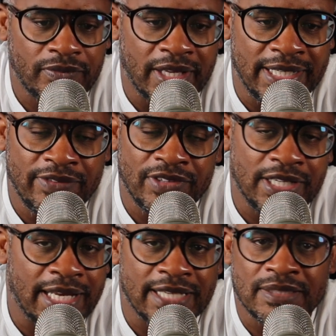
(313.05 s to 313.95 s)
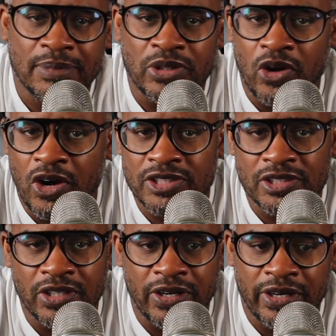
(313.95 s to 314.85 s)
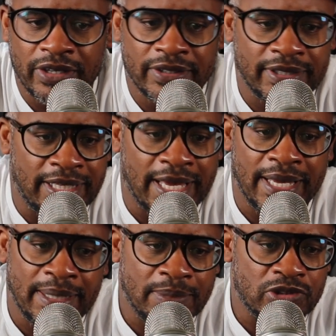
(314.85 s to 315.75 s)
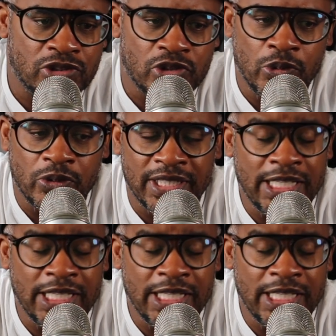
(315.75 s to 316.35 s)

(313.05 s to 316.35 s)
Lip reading: and even in like some of the all-star games and so on,